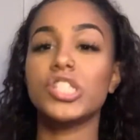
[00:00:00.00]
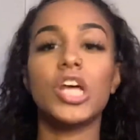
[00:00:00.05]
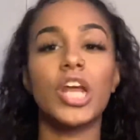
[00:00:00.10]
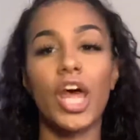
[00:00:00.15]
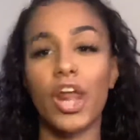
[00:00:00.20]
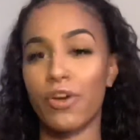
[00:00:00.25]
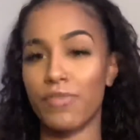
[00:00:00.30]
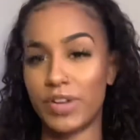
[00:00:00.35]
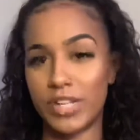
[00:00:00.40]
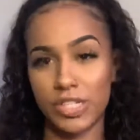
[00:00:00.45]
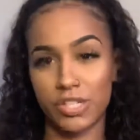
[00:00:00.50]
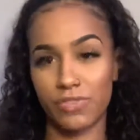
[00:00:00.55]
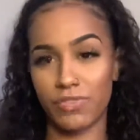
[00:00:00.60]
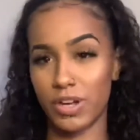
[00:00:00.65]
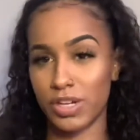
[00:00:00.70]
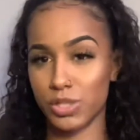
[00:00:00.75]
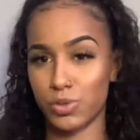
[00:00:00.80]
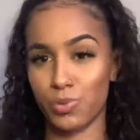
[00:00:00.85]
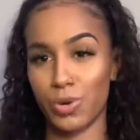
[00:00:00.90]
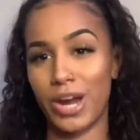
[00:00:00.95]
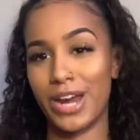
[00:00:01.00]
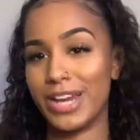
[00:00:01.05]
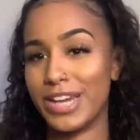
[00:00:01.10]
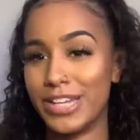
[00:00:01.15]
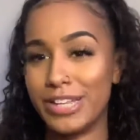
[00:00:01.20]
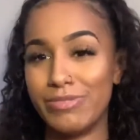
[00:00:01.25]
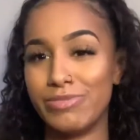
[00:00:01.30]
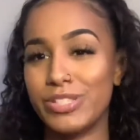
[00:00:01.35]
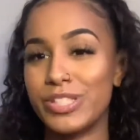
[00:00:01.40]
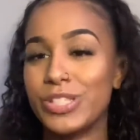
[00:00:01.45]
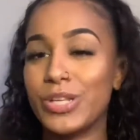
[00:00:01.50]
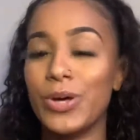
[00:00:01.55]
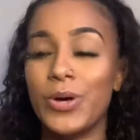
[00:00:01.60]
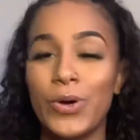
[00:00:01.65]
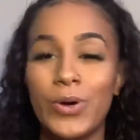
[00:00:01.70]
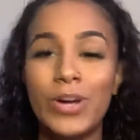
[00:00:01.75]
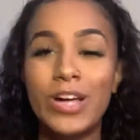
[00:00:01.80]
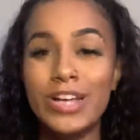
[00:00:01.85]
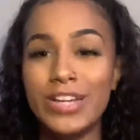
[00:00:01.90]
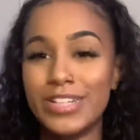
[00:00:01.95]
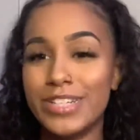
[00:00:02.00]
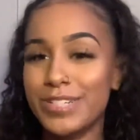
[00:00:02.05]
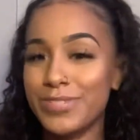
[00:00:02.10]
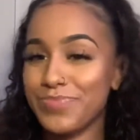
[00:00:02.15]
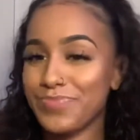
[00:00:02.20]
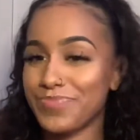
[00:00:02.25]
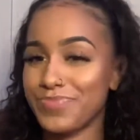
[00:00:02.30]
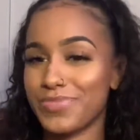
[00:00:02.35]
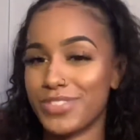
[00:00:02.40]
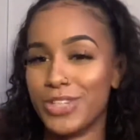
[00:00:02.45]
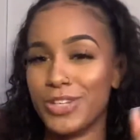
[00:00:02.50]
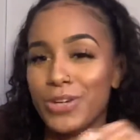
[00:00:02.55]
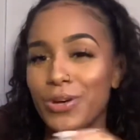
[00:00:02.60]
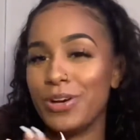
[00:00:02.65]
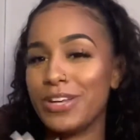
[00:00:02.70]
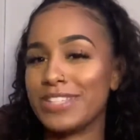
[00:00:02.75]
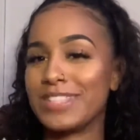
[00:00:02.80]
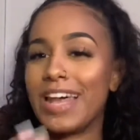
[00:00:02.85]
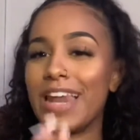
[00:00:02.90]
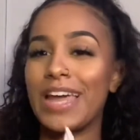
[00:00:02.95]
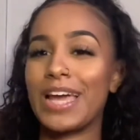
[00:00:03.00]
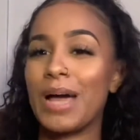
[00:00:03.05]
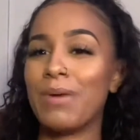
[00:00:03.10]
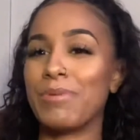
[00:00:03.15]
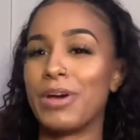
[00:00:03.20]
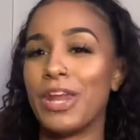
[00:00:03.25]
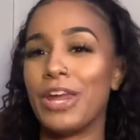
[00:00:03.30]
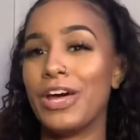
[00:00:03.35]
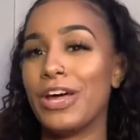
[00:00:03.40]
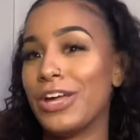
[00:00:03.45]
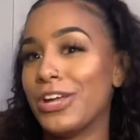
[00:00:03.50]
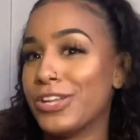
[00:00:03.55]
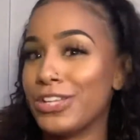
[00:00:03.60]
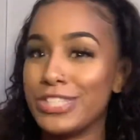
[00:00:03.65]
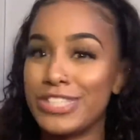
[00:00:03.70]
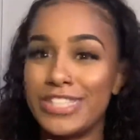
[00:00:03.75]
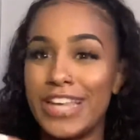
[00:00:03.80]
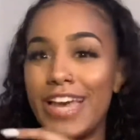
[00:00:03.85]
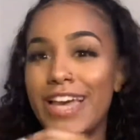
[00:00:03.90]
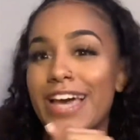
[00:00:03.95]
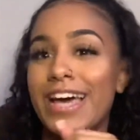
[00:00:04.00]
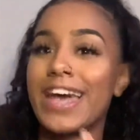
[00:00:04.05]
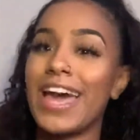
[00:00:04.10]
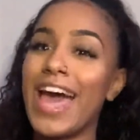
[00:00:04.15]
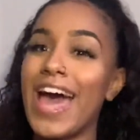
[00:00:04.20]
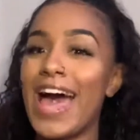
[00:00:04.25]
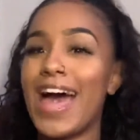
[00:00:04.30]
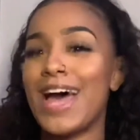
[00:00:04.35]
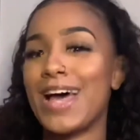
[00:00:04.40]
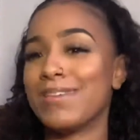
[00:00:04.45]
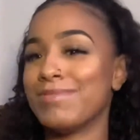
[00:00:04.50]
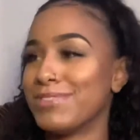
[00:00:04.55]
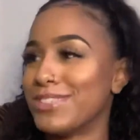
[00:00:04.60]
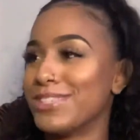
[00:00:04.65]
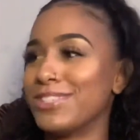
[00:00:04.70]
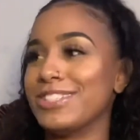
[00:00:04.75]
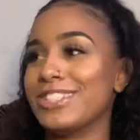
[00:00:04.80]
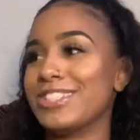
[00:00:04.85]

lot of restaurants where I live, so you know, it's not like I'm gonna take a cab to